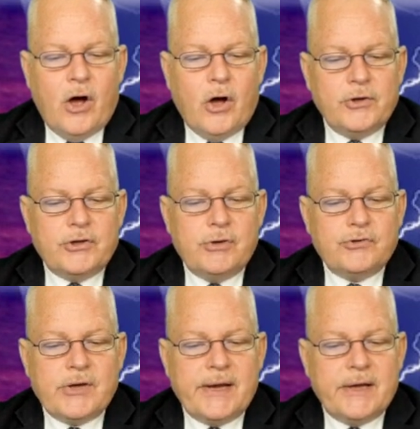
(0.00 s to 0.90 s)
On
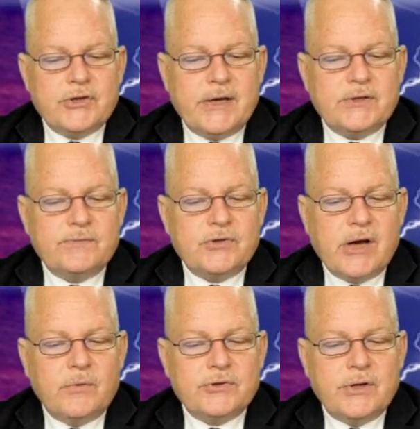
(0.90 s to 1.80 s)
Tuesday, a chance of
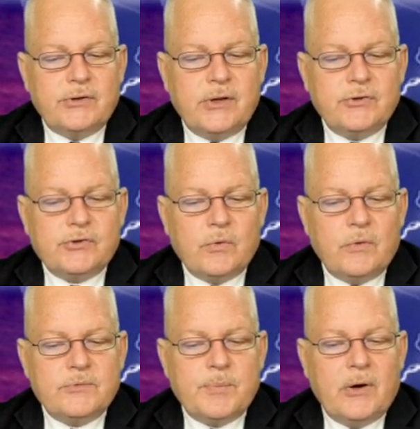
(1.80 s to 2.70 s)
showers and
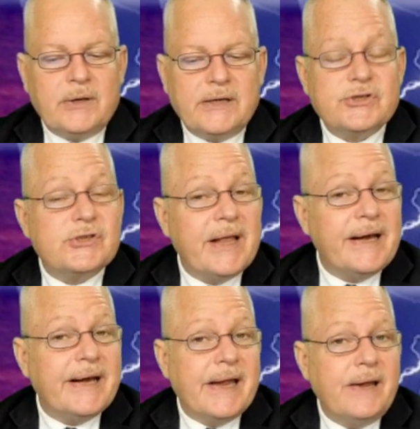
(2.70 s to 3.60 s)
thunderstorms, partly
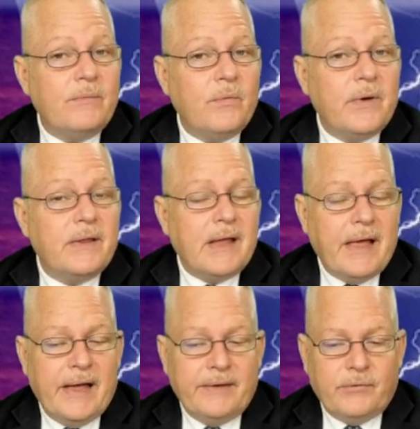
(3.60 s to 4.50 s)
sunny with a
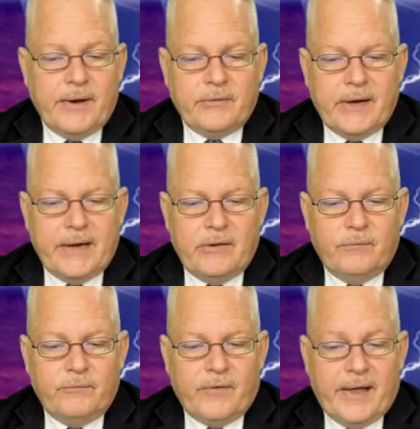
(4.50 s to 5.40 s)
high of around
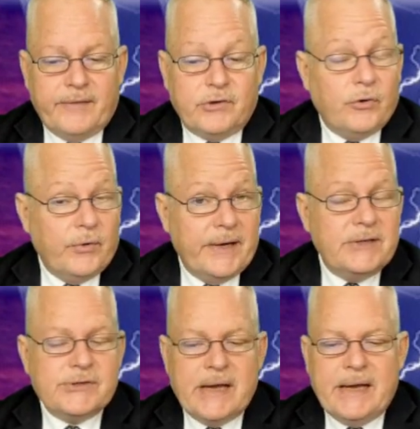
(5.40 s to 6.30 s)
85
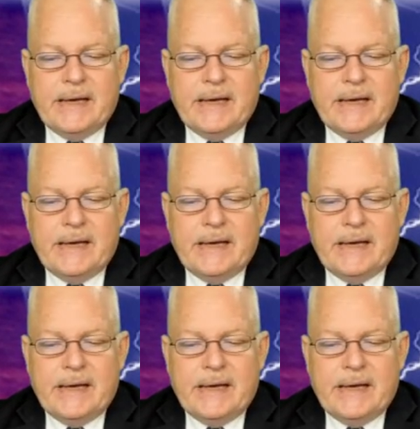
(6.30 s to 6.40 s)
degrees,